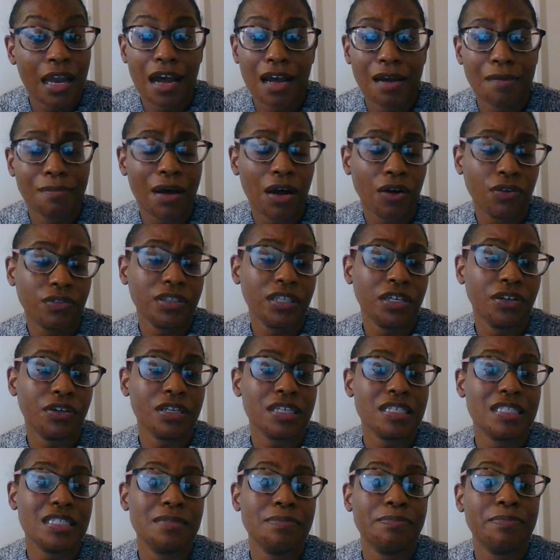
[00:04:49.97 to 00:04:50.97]
about their
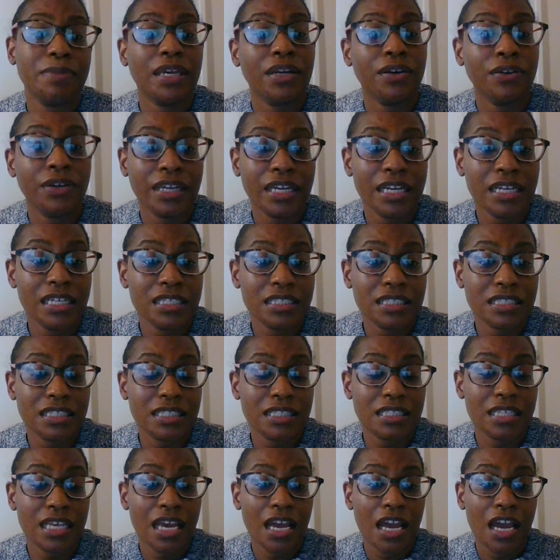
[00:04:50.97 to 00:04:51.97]

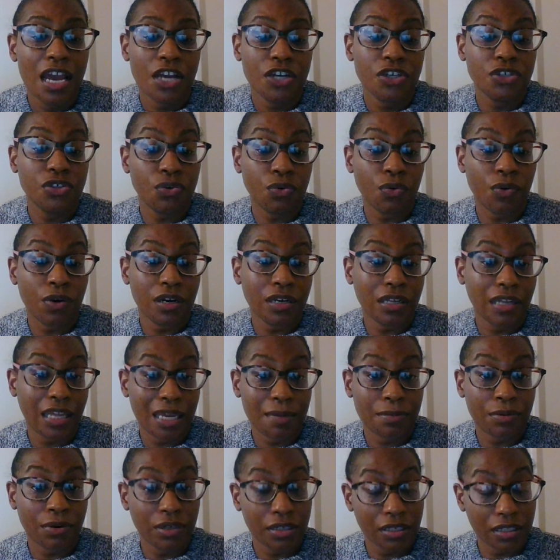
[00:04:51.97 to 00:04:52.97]
experience during
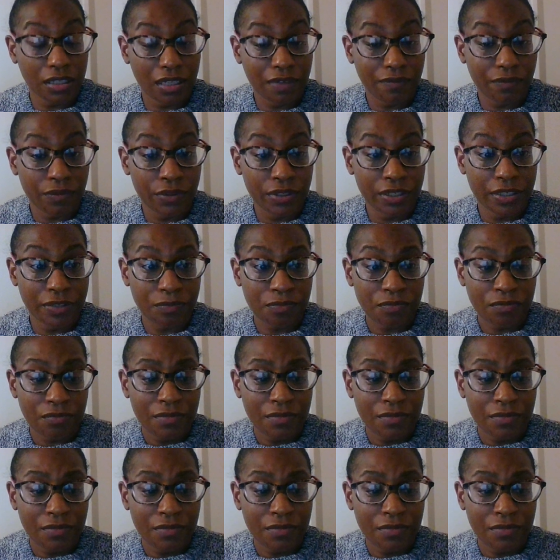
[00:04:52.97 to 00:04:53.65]
labor and delivery.